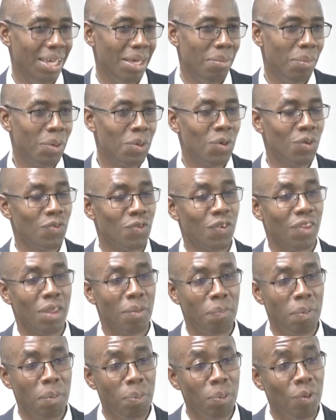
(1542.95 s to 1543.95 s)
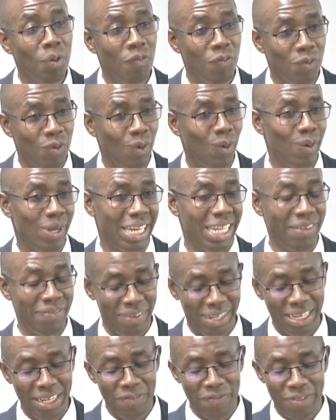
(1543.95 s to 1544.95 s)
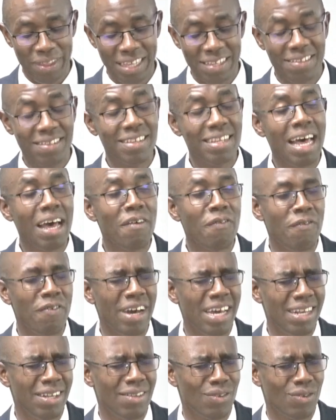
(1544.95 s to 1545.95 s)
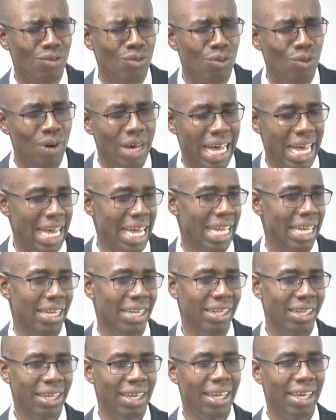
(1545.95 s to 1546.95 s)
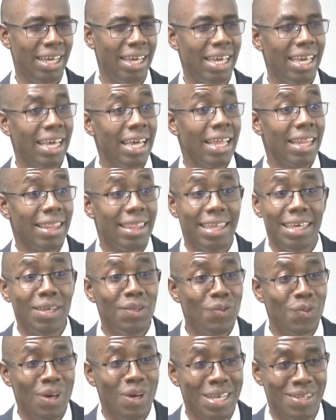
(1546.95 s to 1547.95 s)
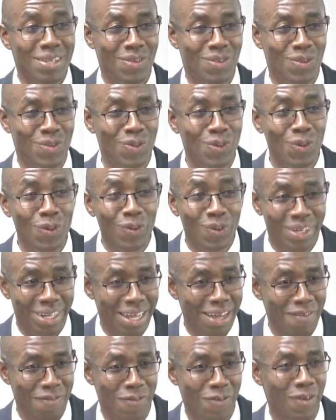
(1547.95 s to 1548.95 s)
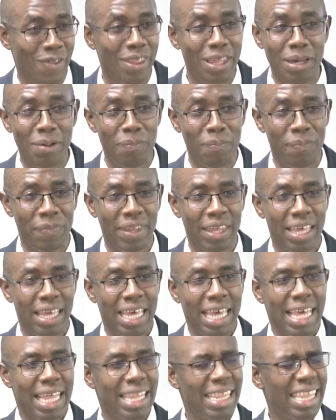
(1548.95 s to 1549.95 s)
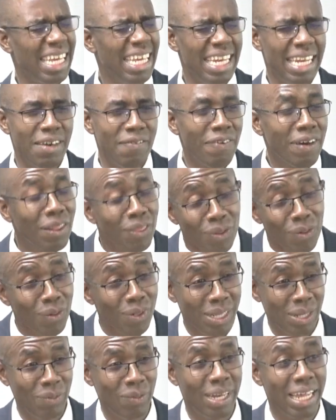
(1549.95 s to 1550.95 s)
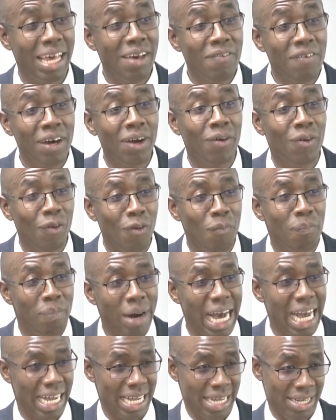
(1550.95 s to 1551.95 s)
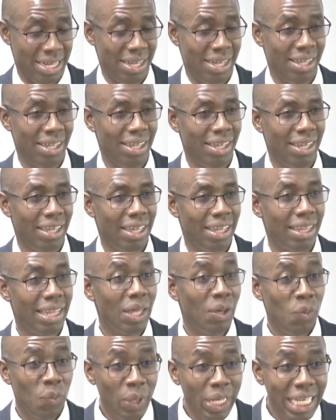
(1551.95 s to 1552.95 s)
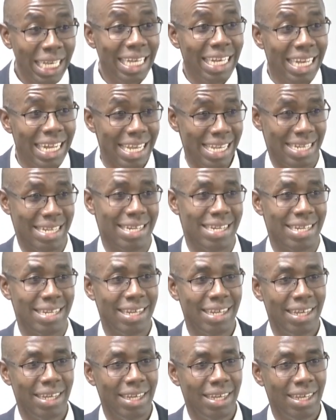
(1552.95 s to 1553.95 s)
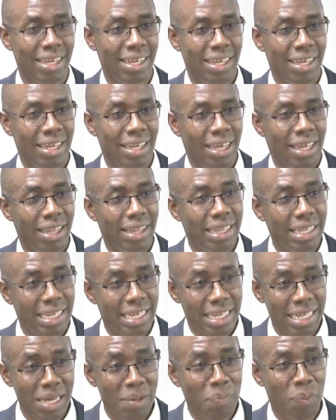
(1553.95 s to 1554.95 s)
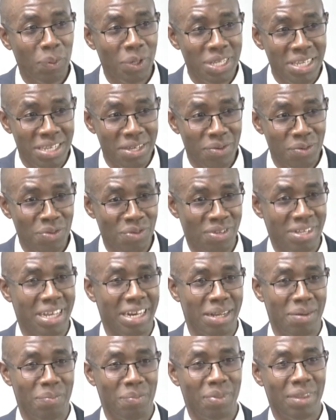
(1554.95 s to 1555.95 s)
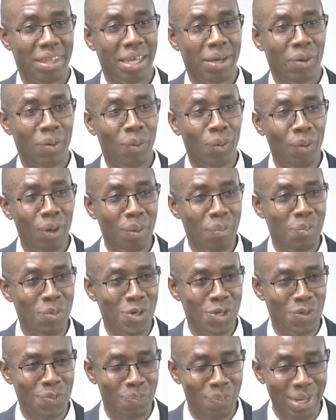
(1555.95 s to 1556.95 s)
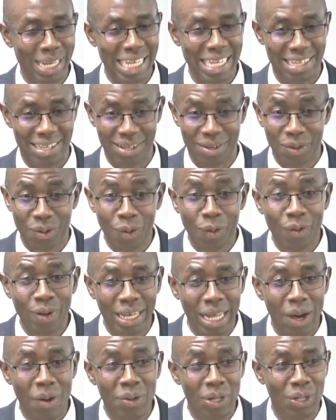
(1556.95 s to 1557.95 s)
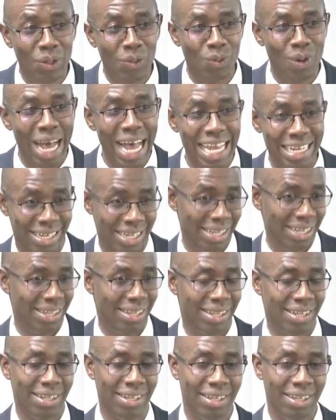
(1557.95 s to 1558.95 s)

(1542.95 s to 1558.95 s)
Because for the people of God, even if they suffered so hard, things were so tough for them, they never thought they would ever go back. They witnessed the temple in Jerusalem, the holiest place, go down into ashes.